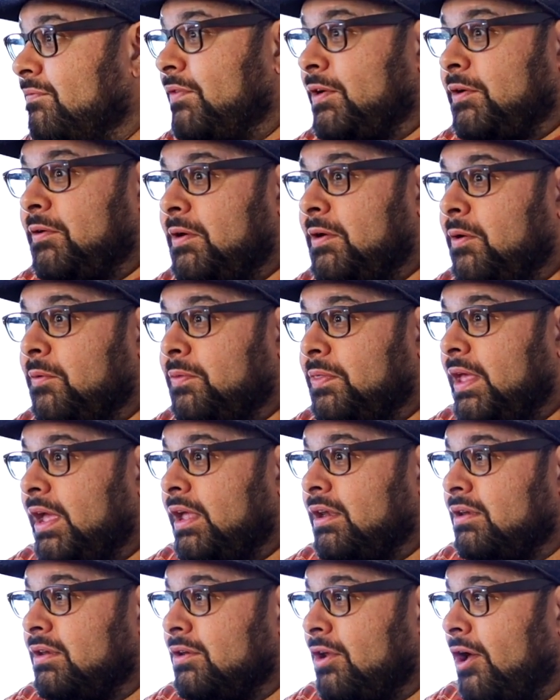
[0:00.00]
Figured out
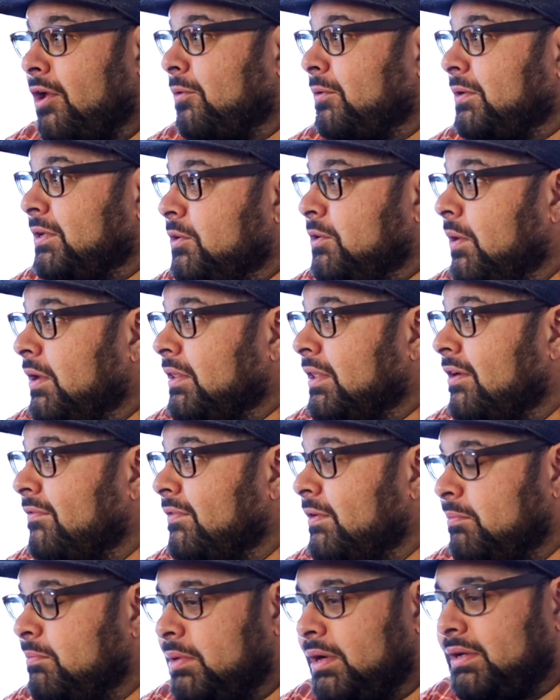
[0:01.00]
that not only do I
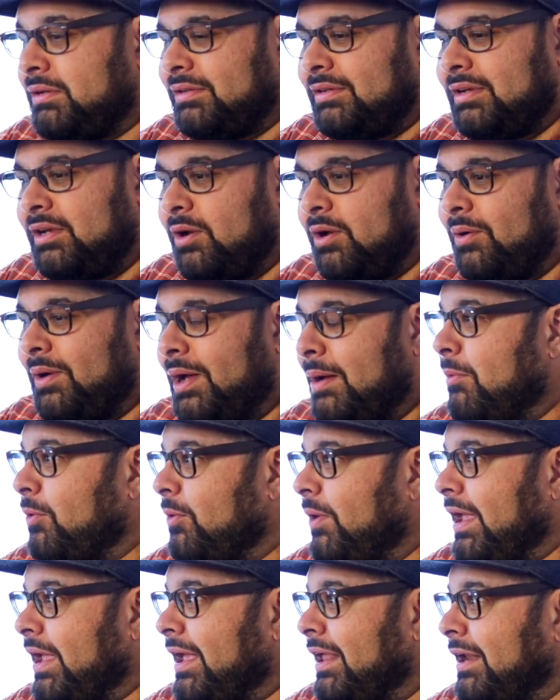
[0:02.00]
love it, but I'm
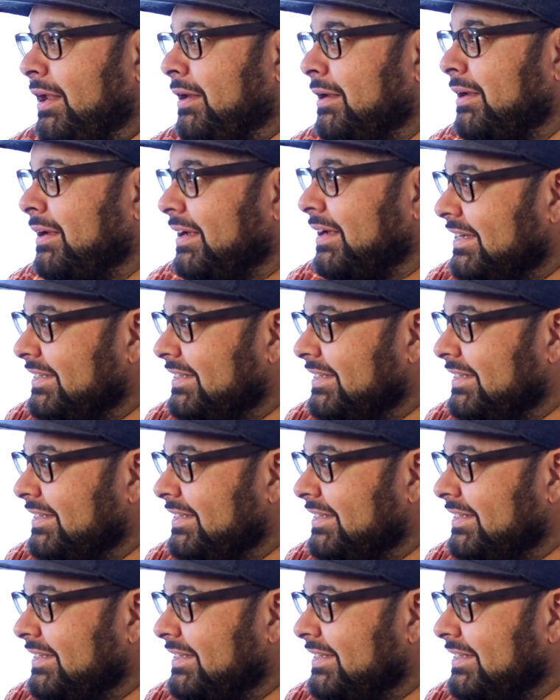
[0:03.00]
okay at it.